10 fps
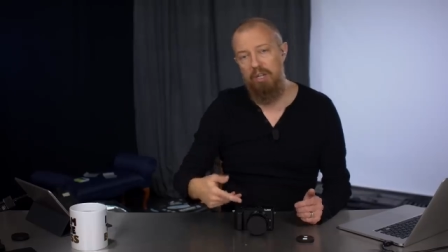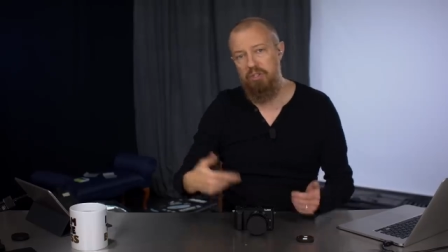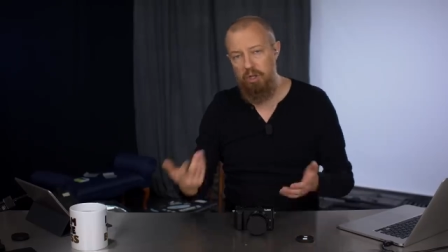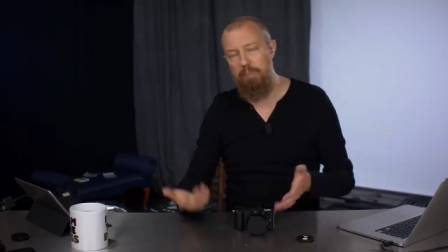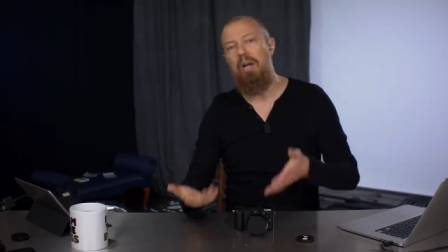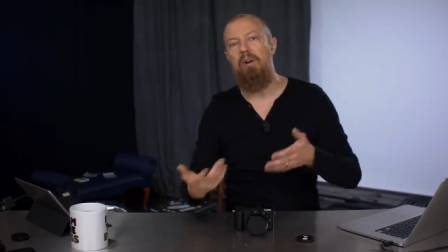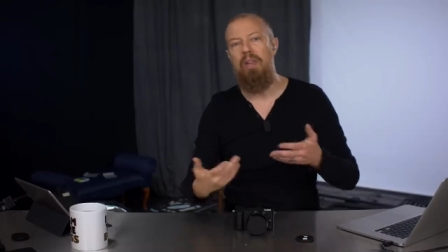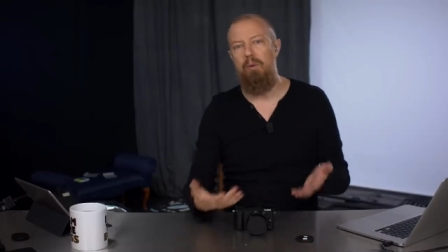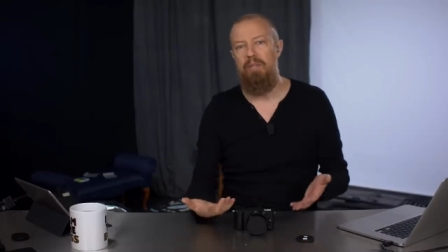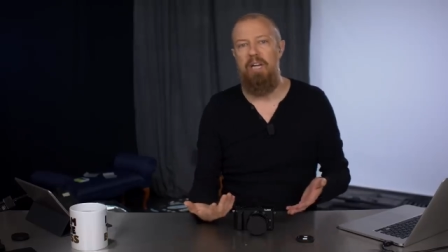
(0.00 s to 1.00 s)
So you pair
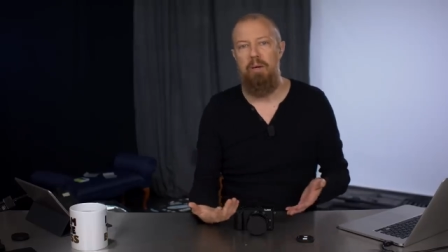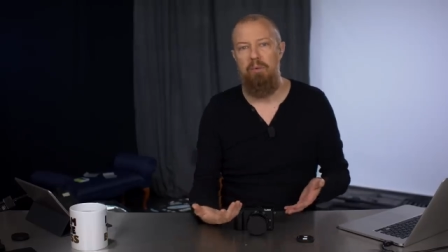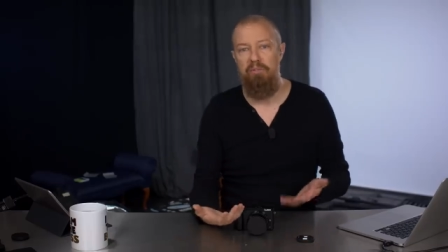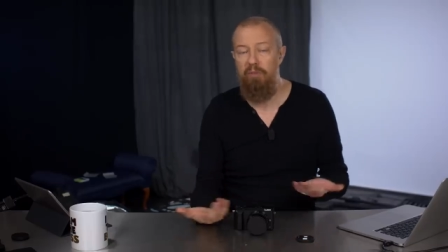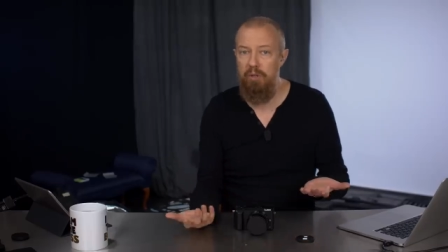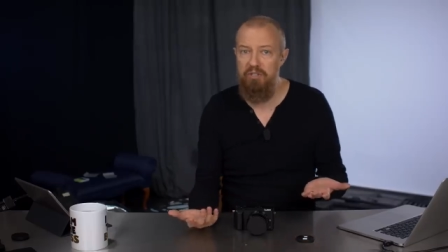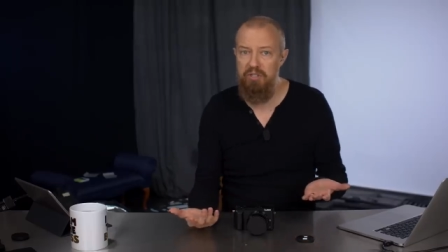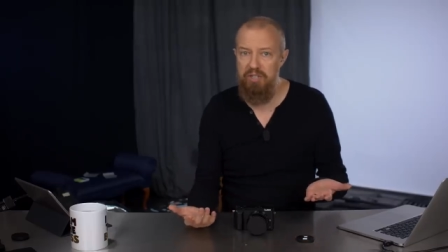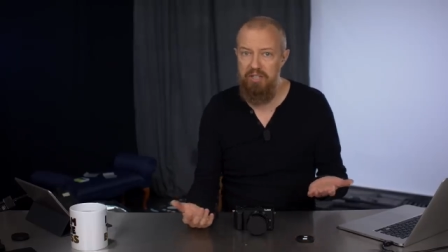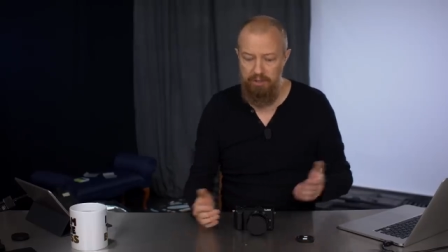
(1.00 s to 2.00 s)
that with a camera that
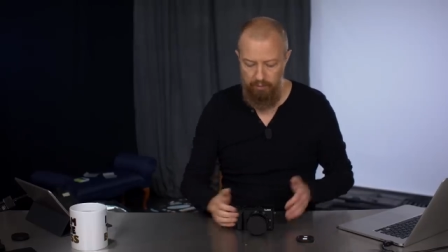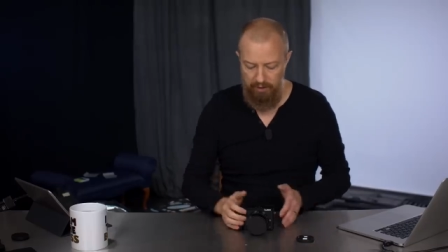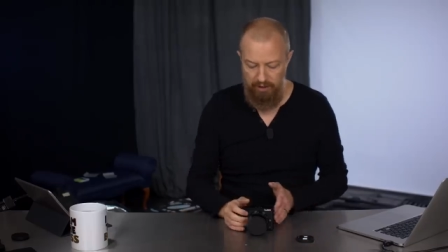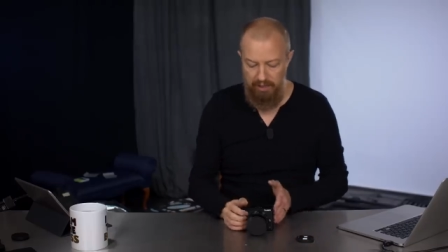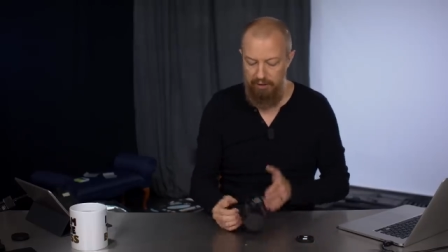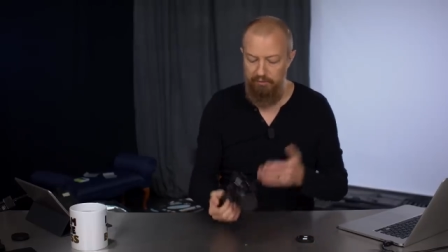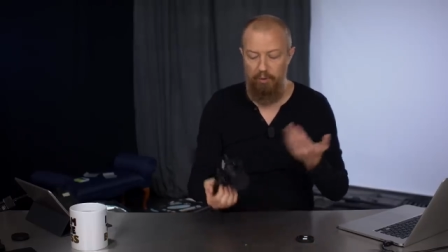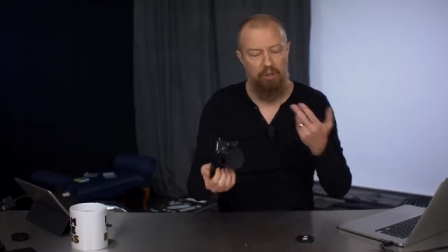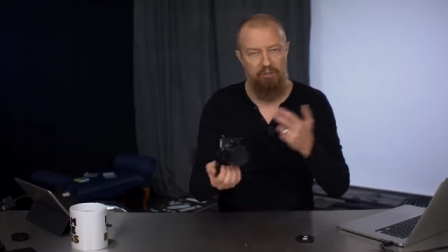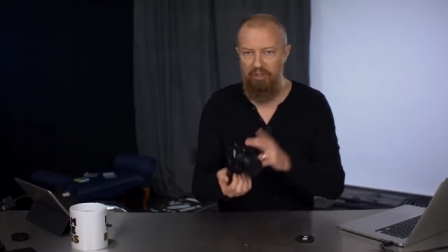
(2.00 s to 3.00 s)
focuses nice and quickly and out of
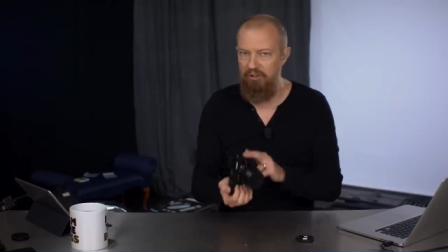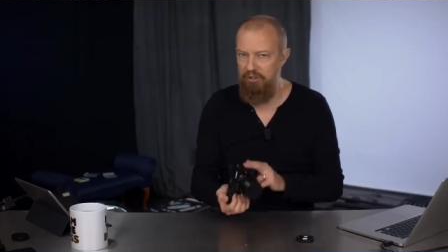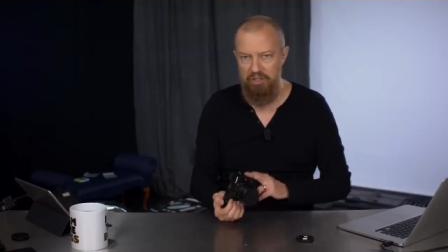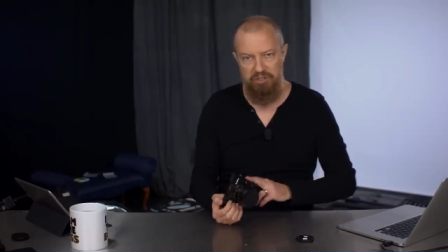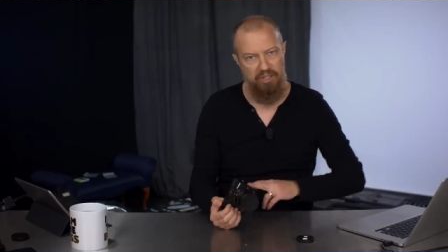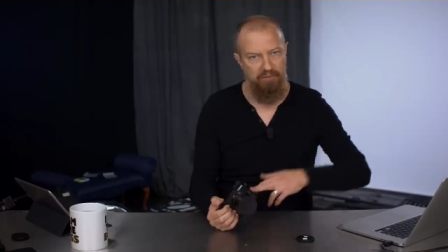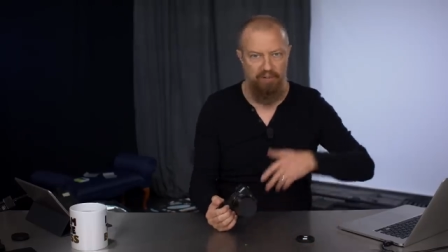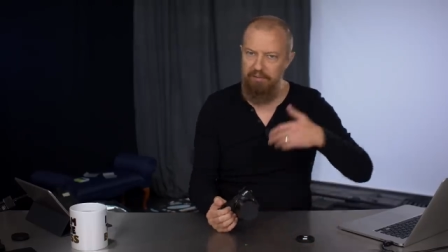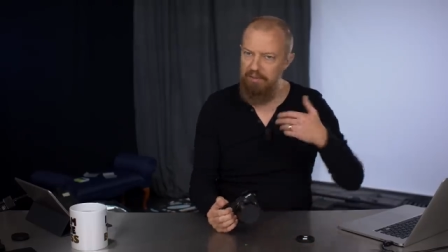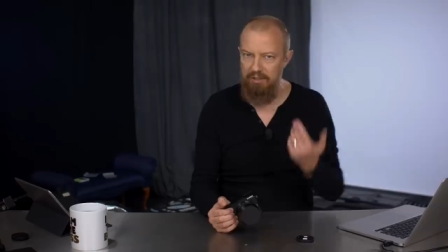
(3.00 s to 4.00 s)
focus, as the G X
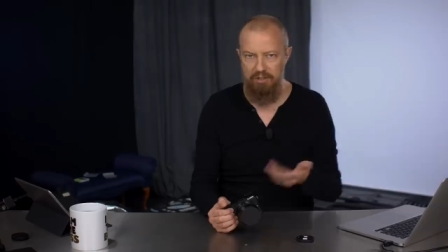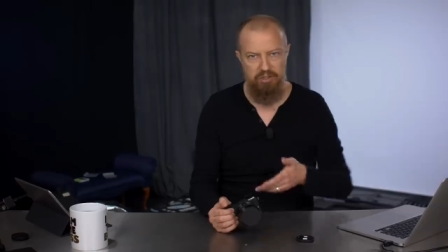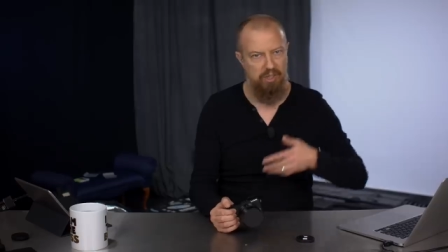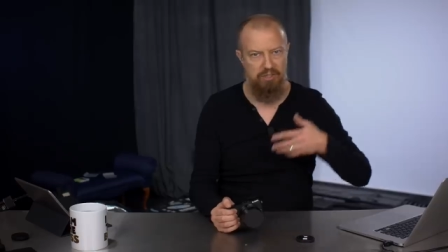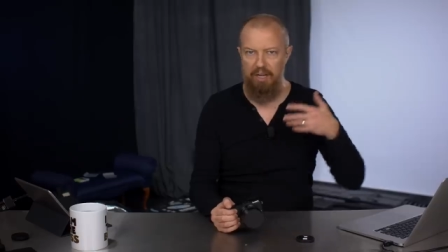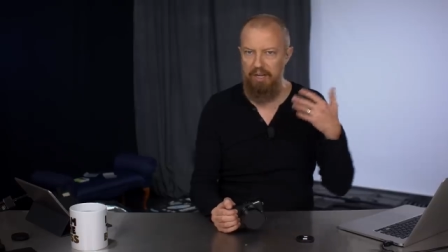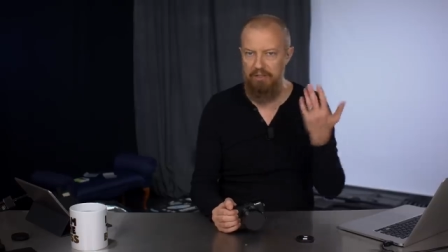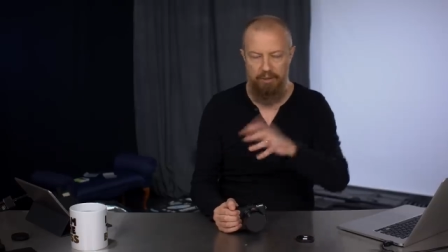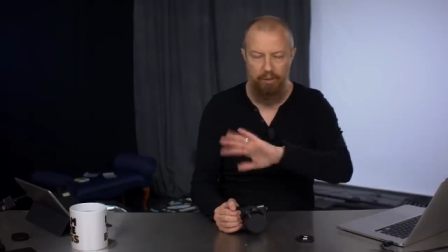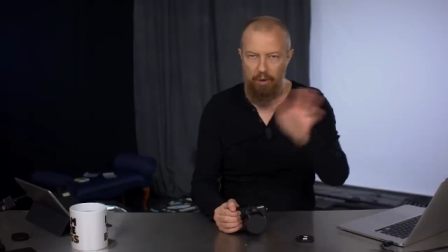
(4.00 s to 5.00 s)
eighty-five does, the G H nine,
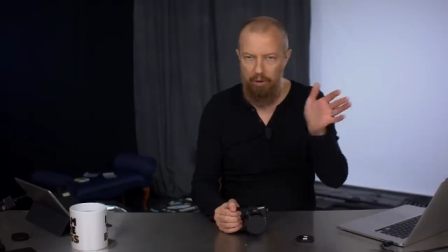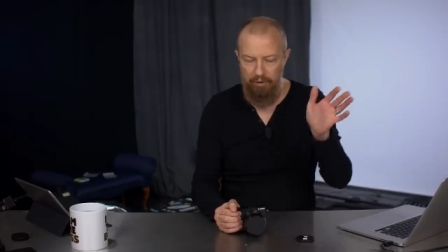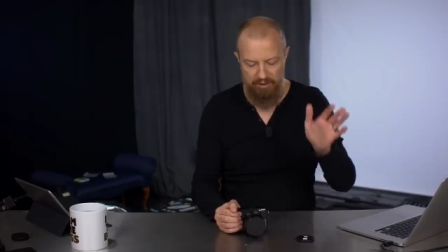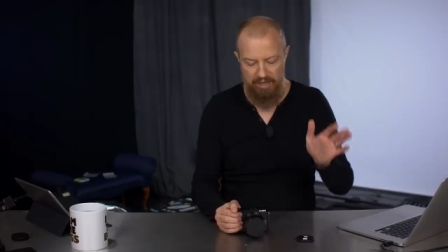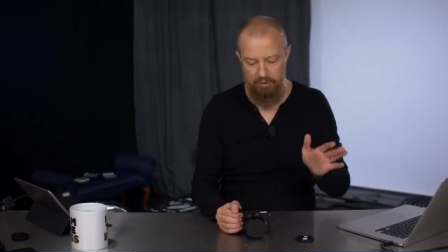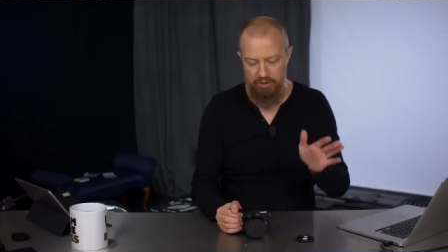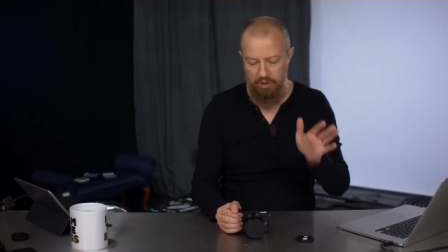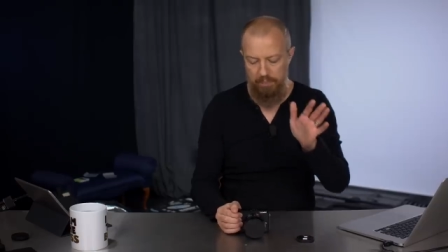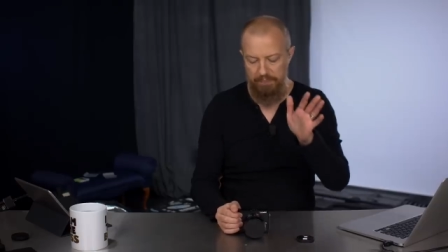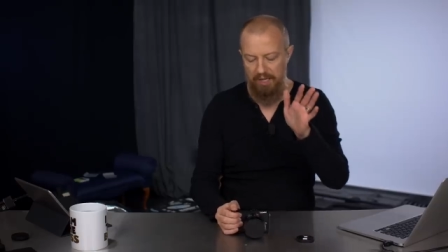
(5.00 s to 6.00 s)
G H, all those cameras do.